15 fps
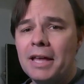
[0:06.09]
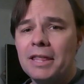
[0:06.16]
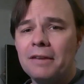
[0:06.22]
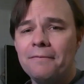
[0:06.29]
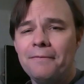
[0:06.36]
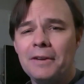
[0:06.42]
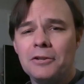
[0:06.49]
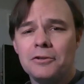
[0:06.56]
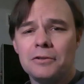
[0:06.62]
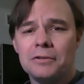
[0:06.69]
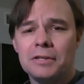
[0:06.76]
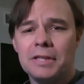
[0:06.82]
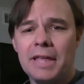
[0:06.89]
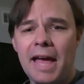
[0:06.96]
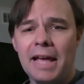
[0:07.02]
that
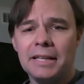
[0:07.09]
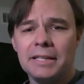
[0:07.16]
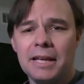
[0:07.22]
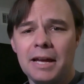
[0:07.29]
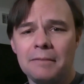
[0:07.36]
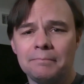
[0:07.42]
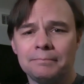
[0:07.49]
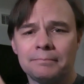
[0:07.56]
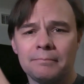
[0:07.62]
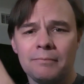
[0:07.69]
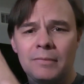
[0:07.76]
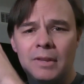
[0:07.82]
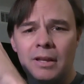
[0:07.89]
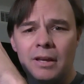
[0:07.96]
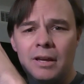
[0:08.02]
features that
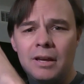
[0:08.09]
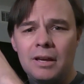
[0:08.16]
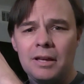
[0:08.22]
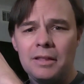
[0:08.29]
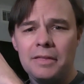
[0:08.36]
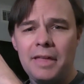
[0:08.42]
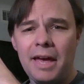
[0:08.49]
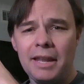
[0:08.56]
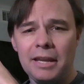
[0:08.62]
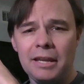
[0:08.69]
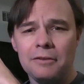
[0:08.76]
that